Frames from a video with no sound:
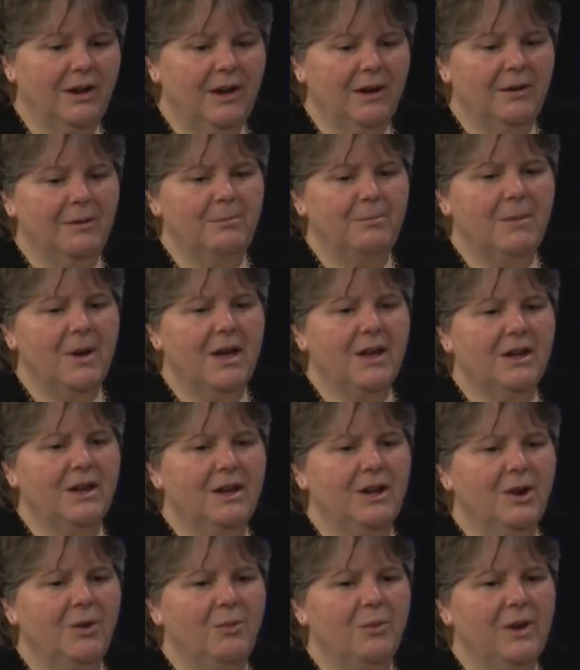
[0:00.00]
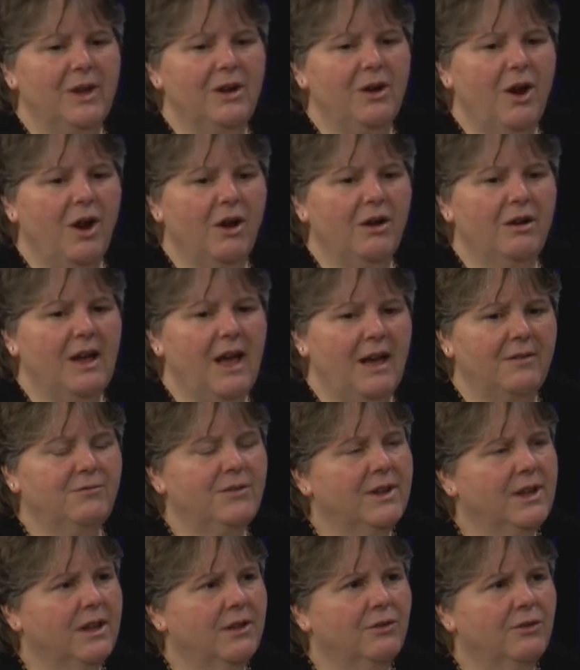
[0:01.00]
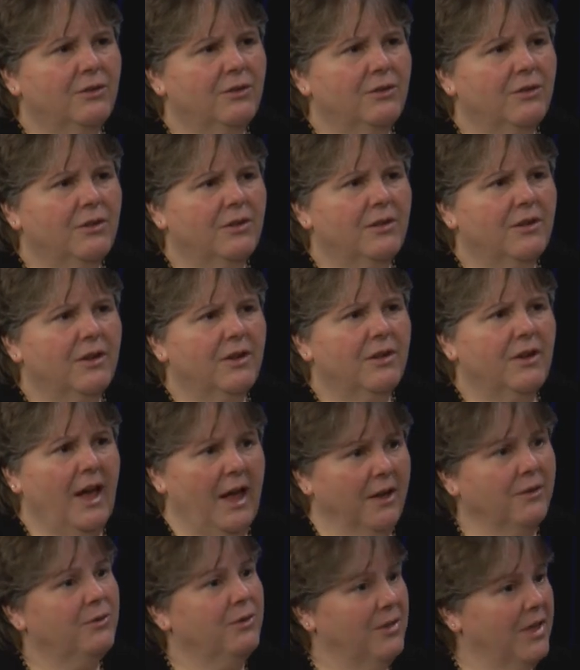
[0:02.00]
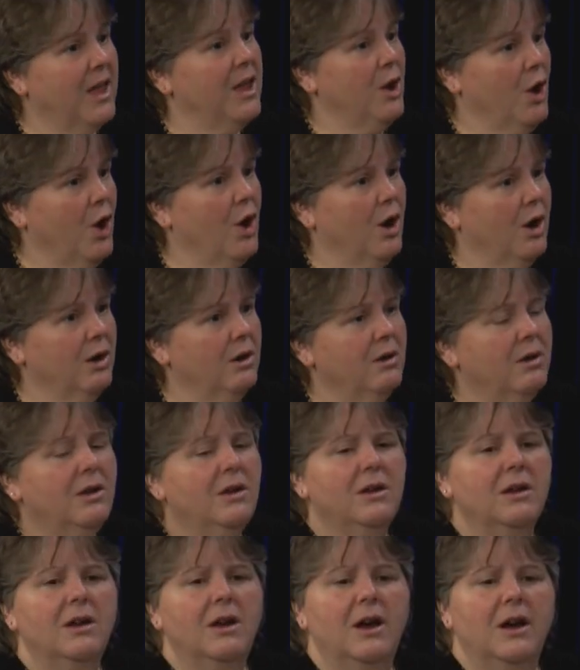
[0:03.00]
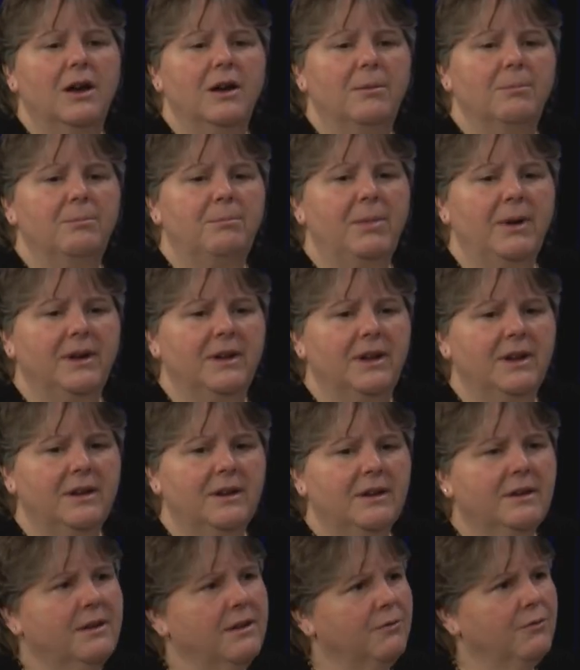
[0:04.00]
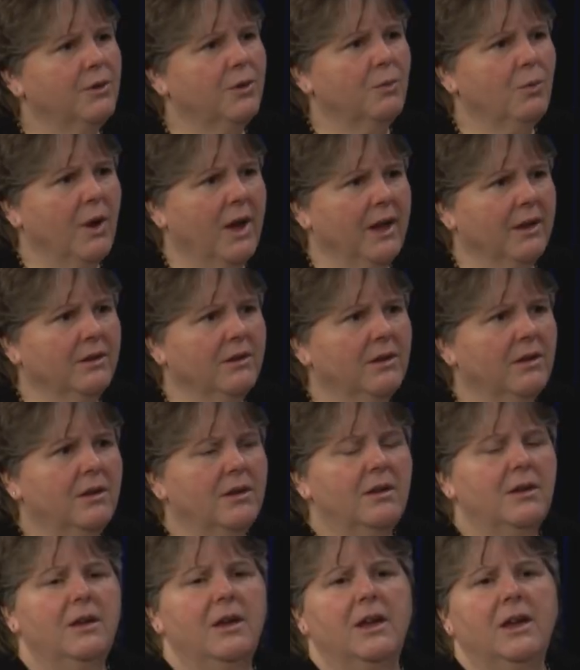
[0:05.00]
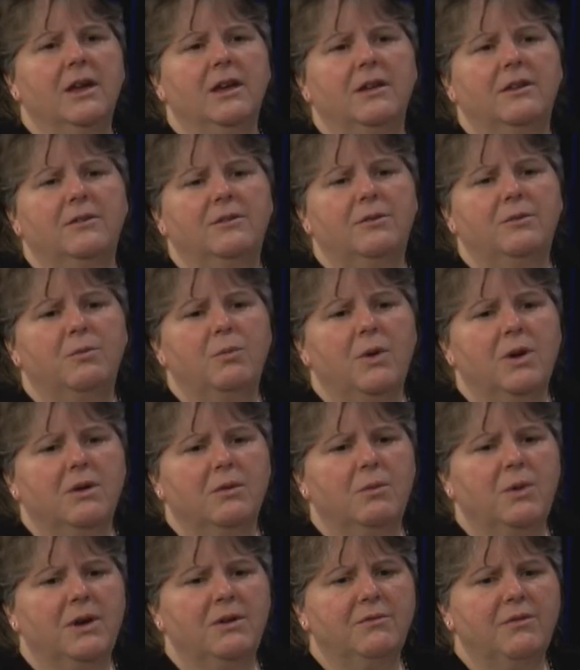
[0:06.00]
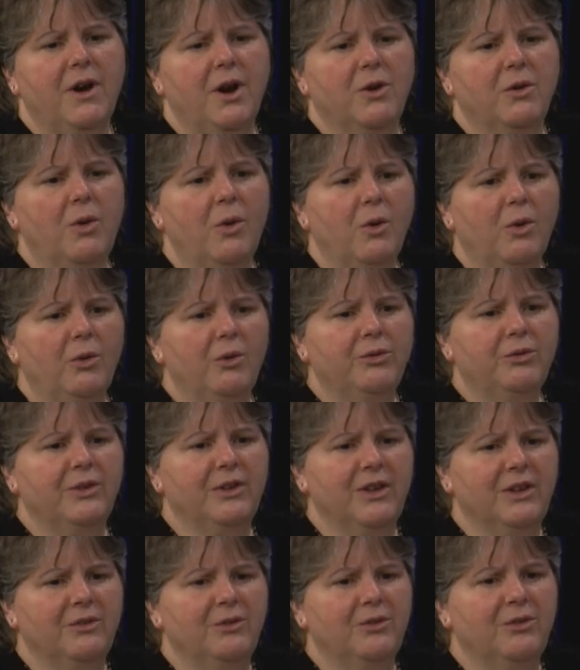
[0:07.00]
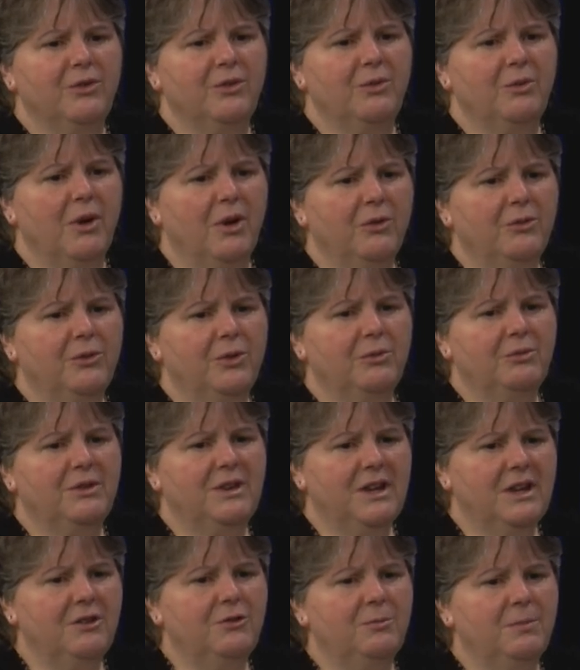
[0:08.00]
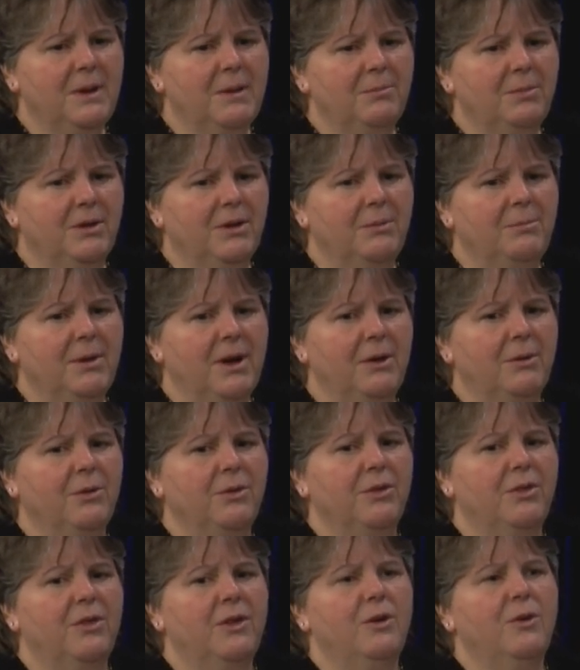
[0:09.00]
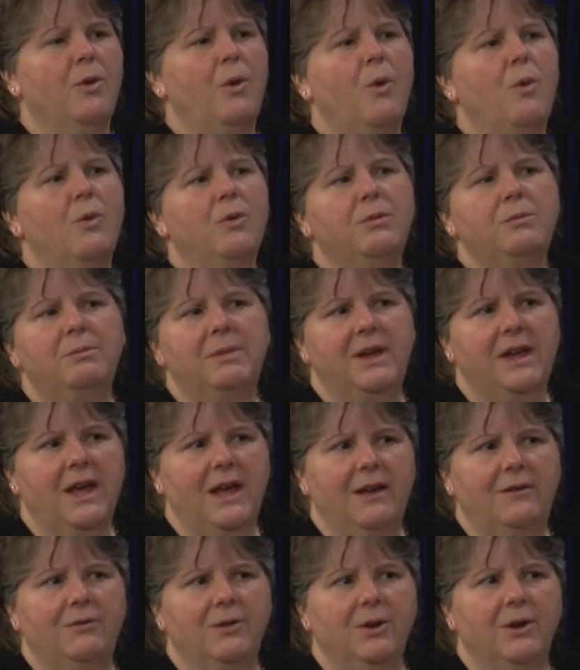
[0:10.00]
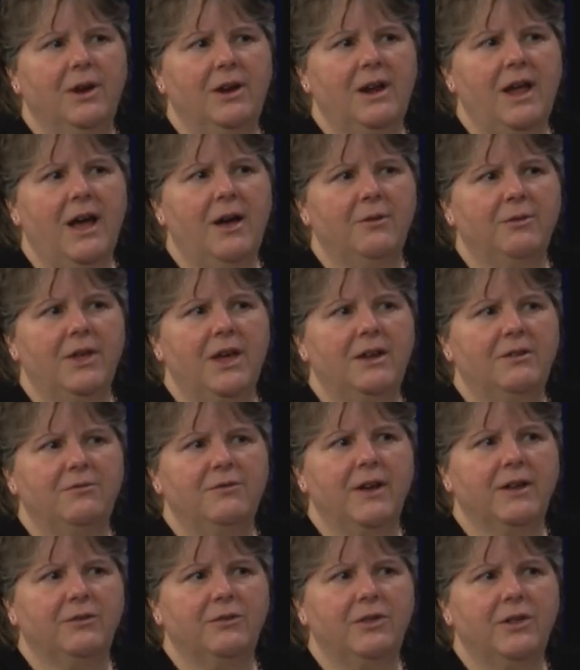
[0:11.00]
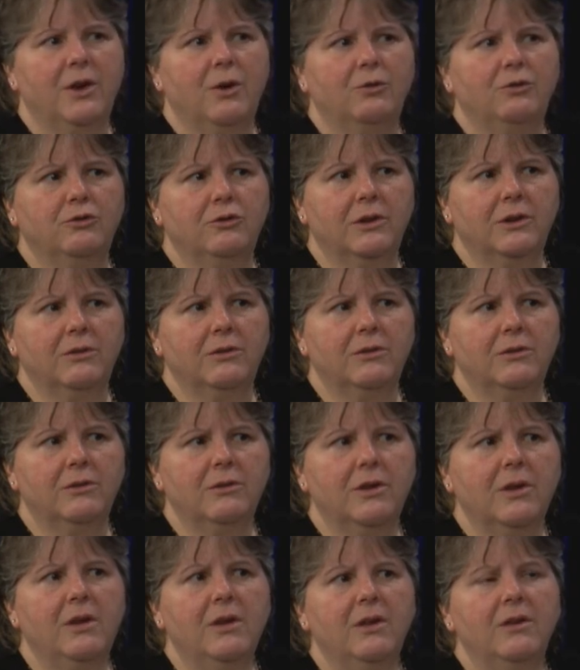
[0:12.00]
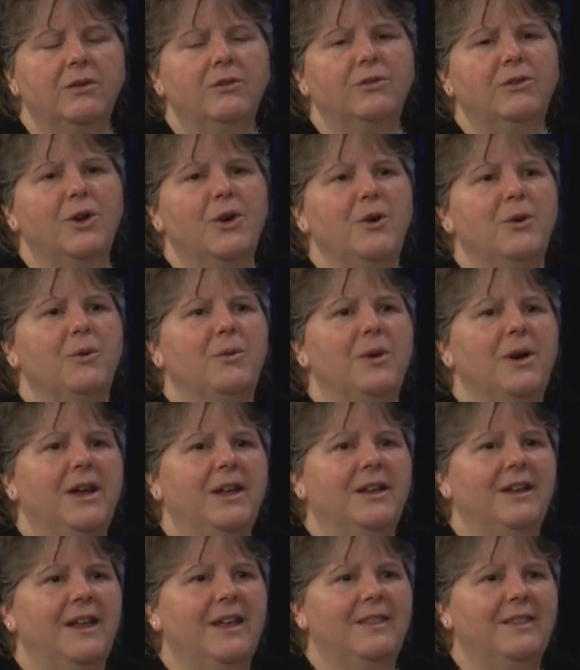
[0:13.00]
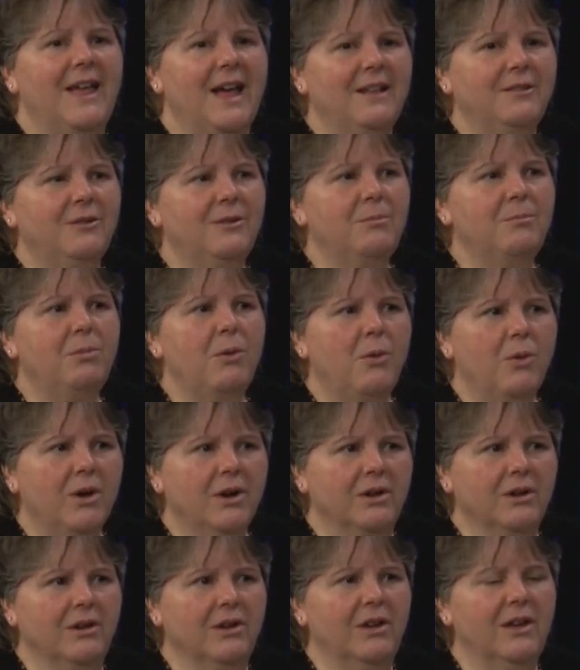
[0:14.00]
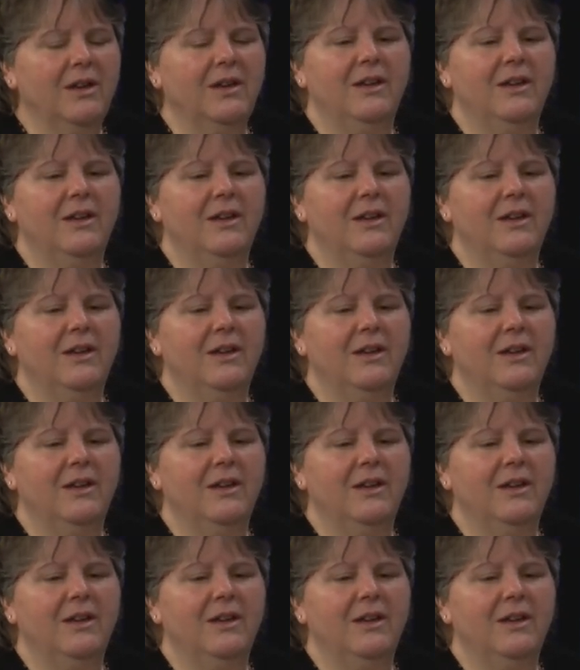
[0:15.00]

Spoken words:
You know, we are advocates as they are, but in a different way. And one of our goals is to also teach people about their own behavior and how that affects the oceans. So, and that's important.